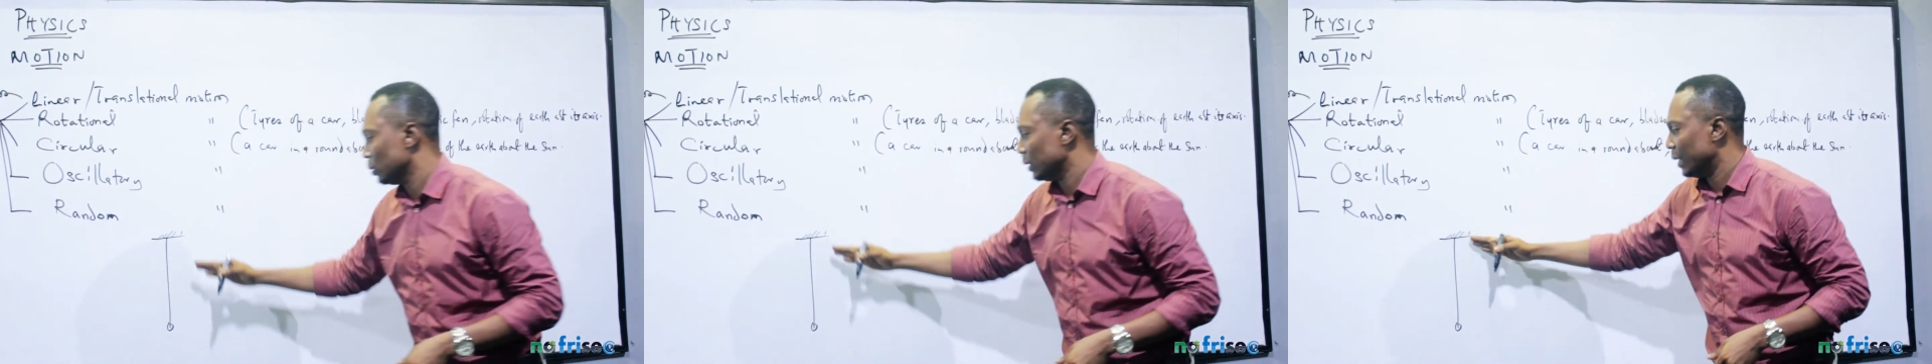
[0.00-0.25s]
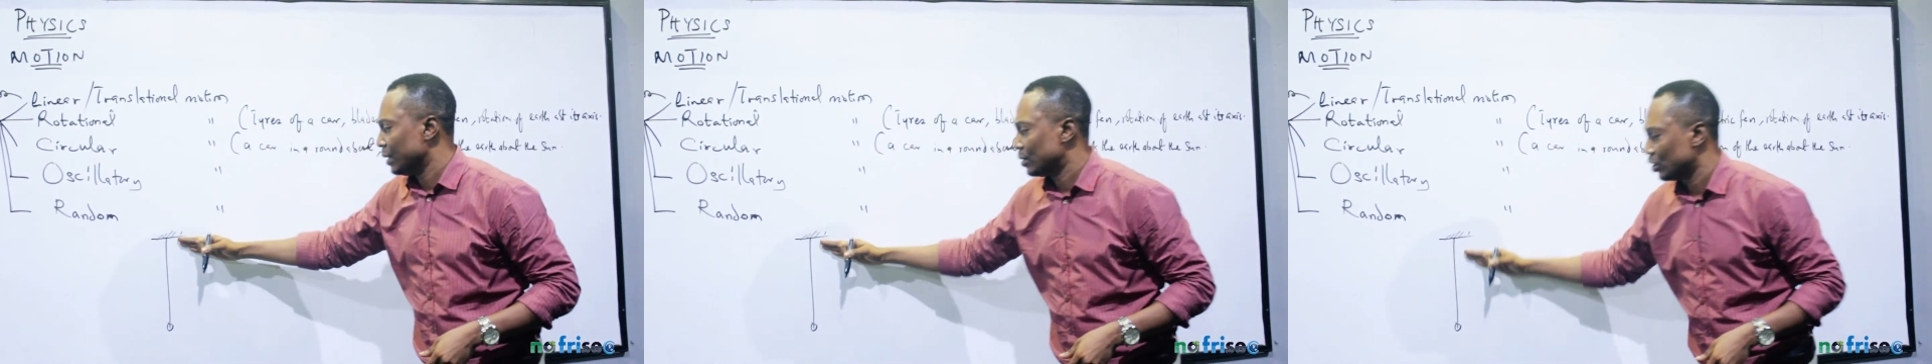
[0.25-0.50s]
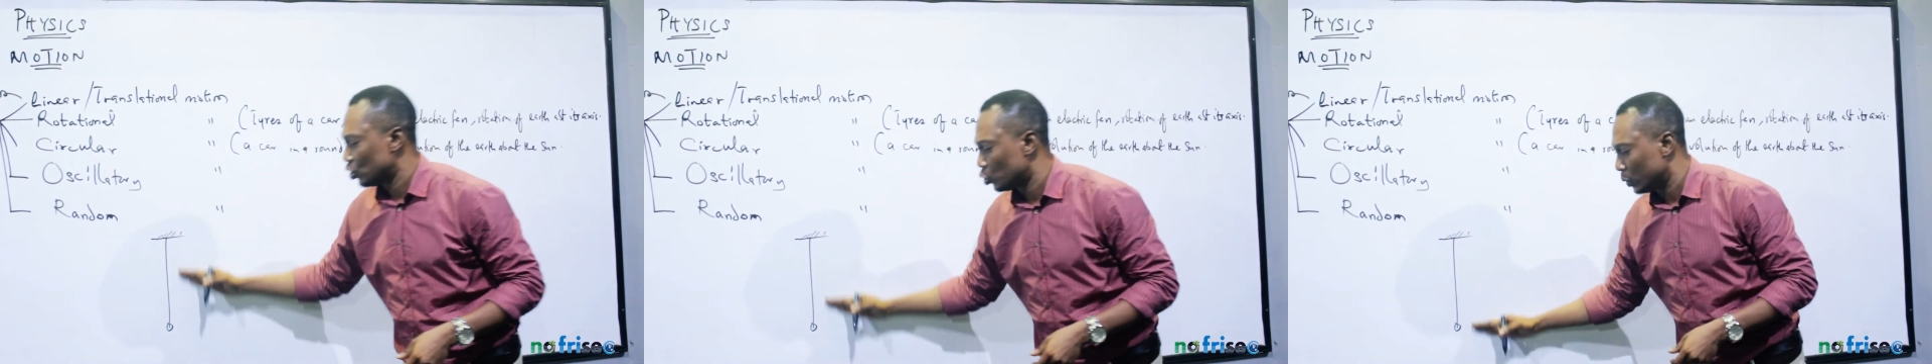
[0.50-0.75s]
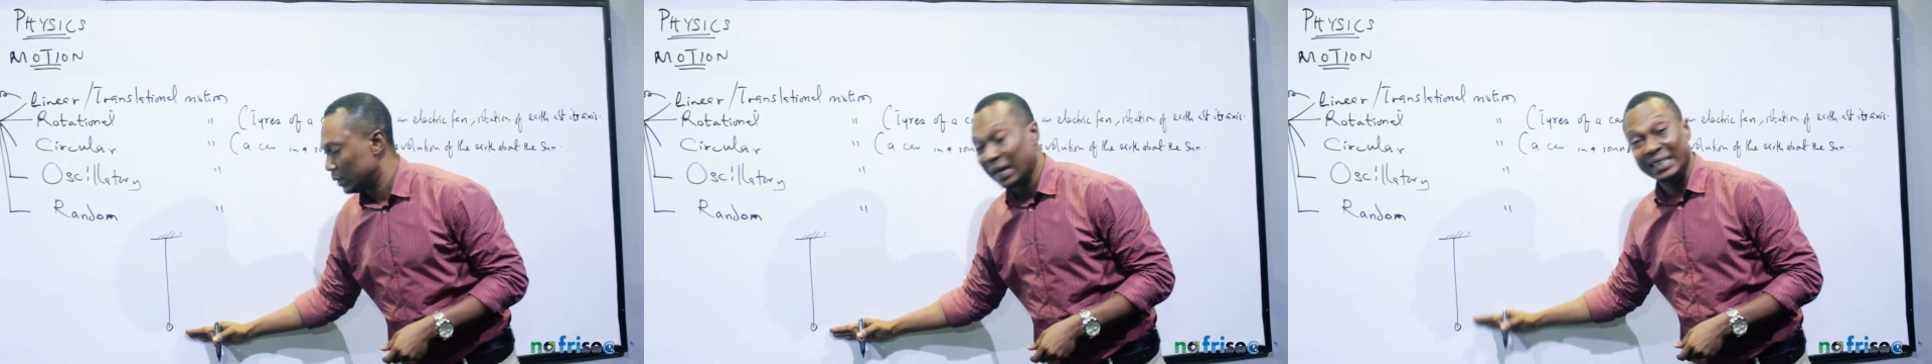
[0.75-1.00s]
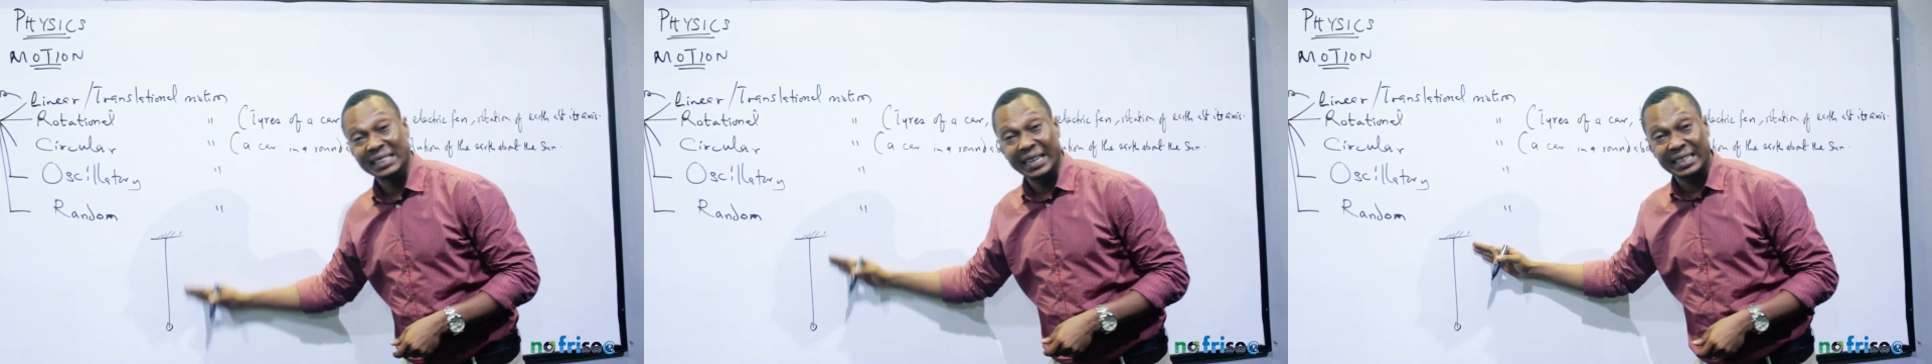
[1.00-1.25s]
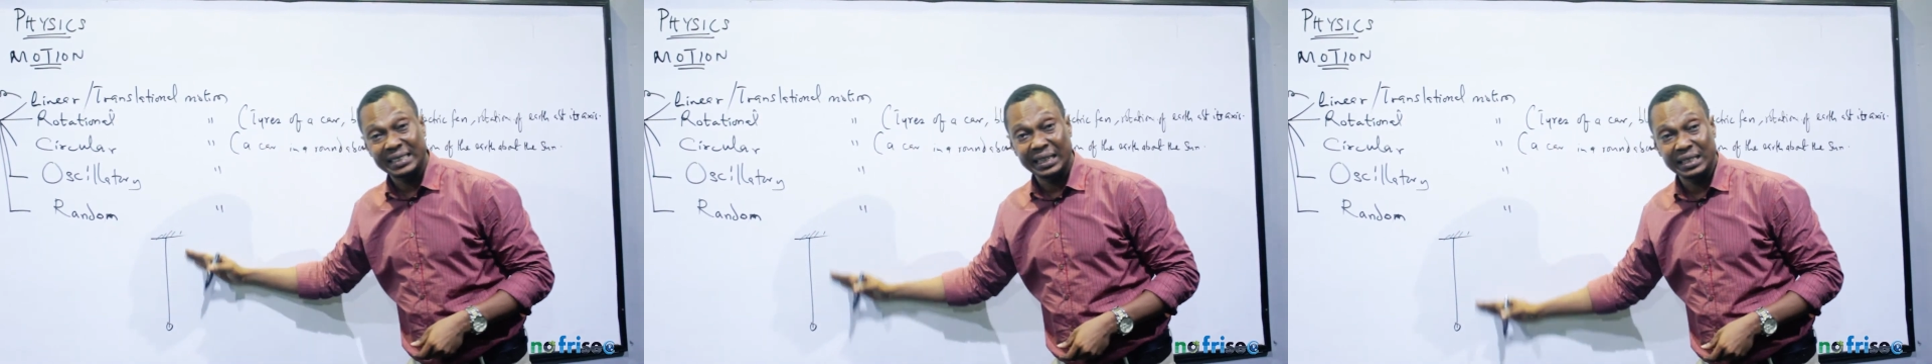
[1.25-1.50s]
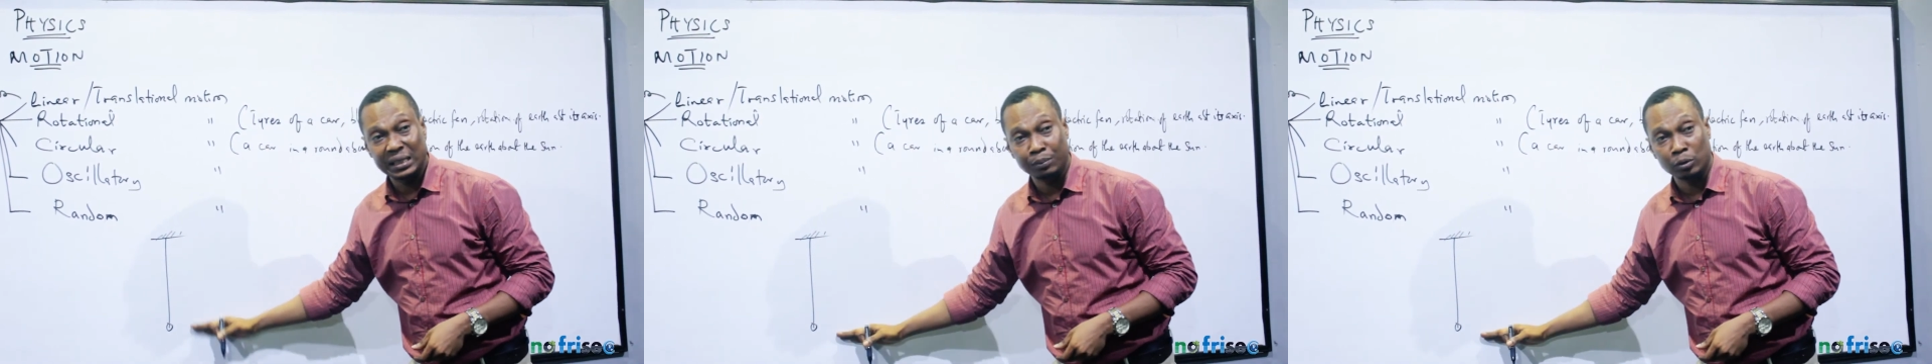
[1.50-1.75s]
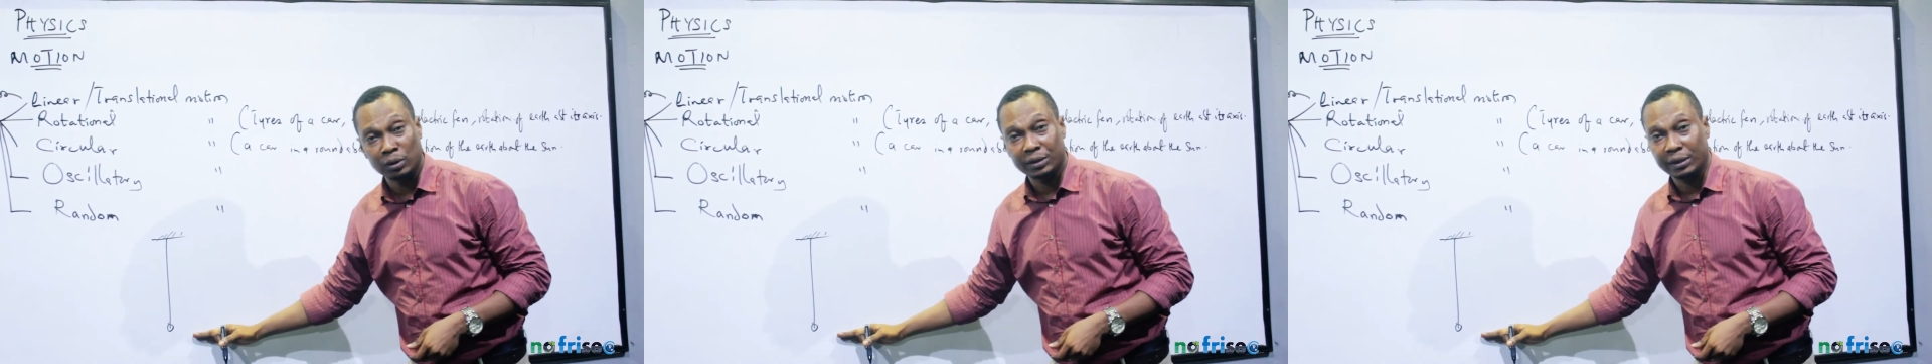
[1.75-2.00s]
here is a string, an
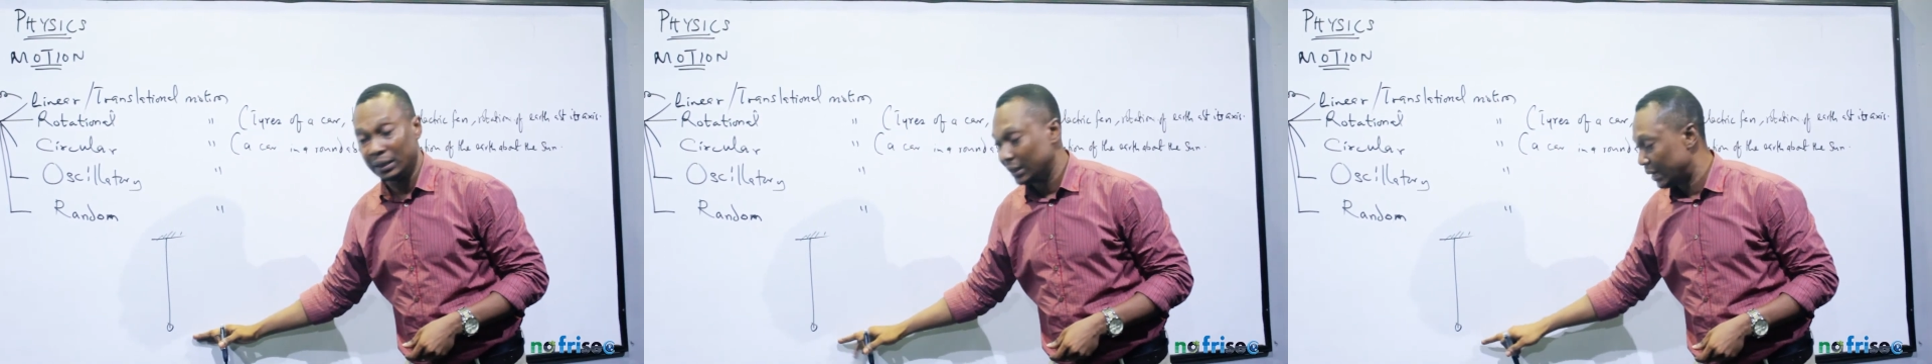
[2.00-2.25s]
inextensible string.